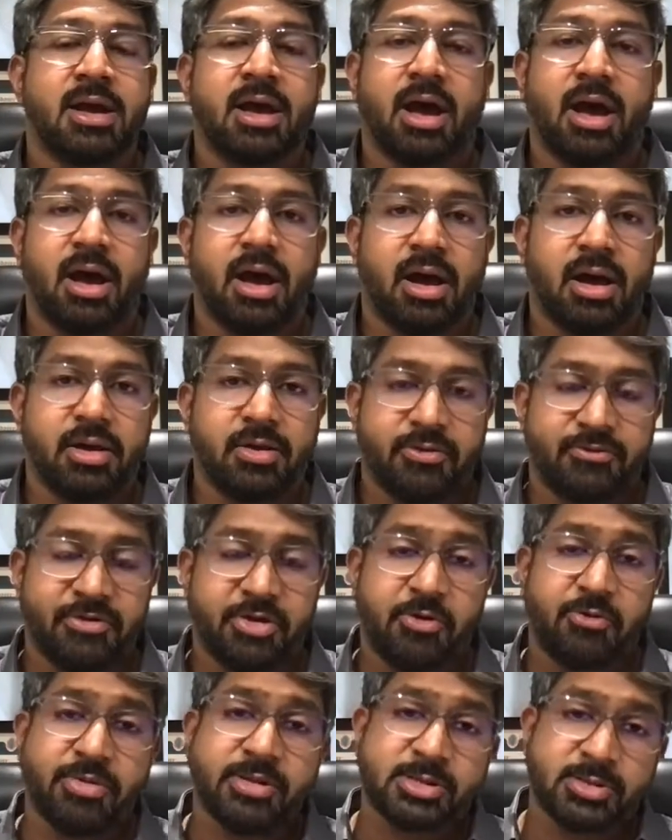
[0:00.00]
you
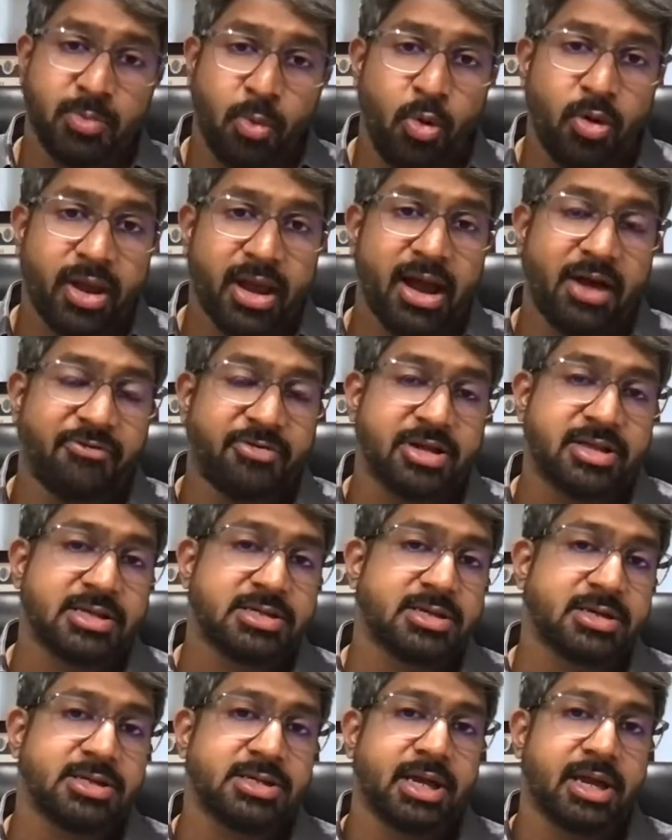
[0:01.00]
have been smoking after the
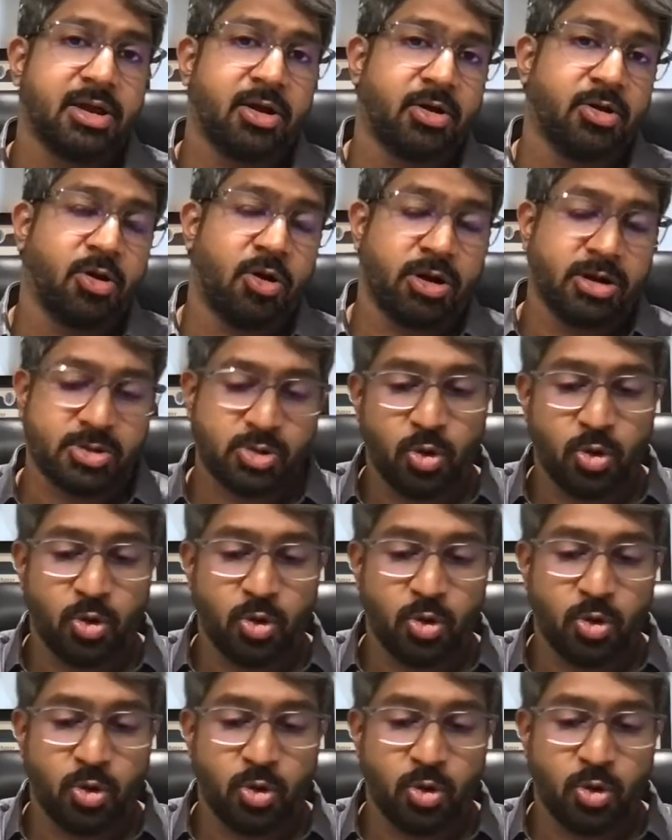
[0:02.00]
surgery or not.